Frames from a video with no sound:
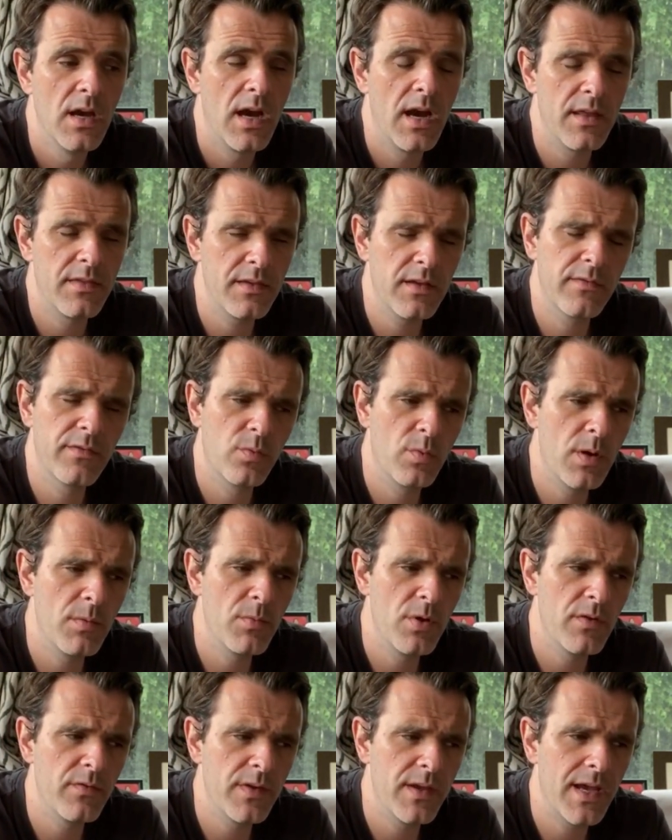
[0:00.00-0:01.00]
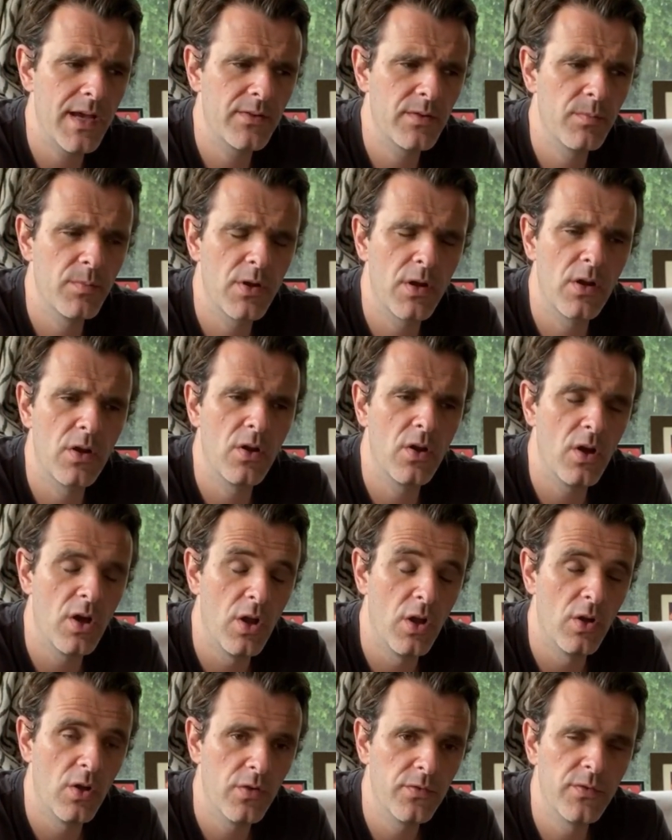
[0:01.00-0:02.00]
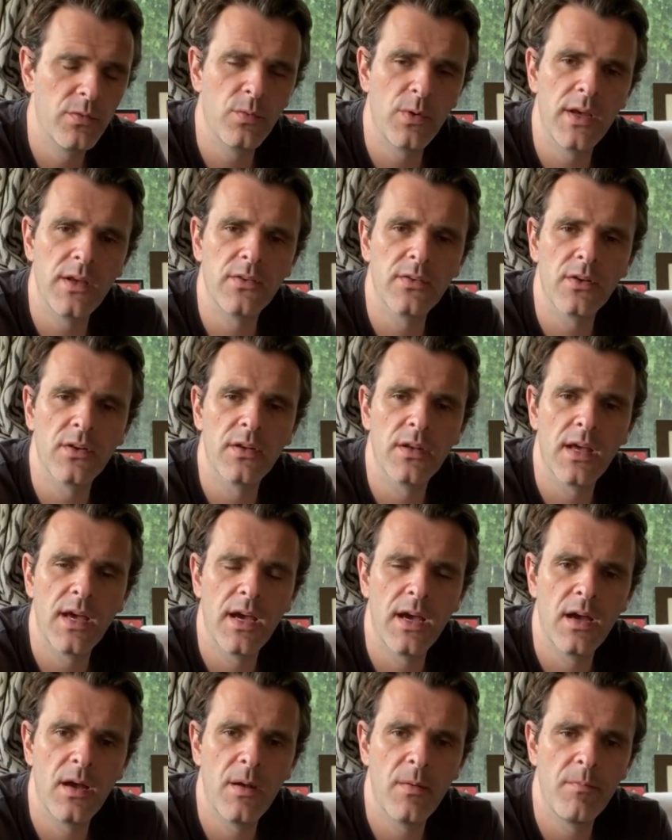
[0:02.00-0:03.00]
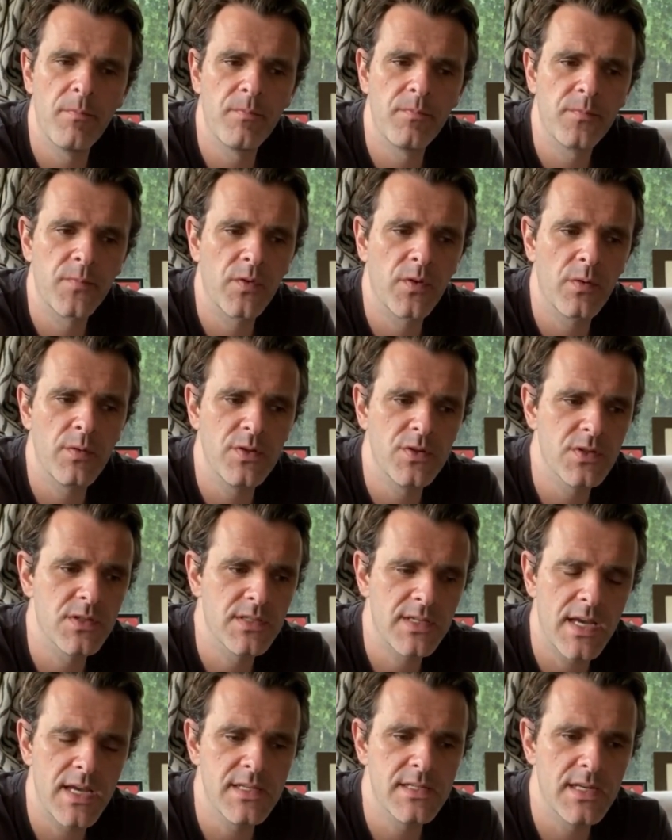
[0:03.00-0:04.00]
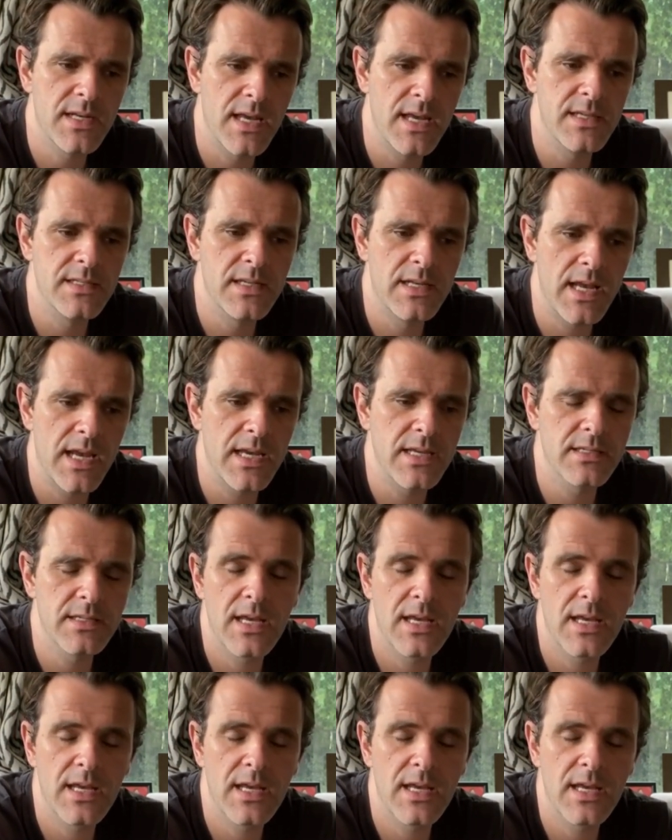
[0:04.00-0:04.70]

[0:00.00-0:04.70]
I think for one movie he had to put a lot of weight on, so he just ate and ate and ate.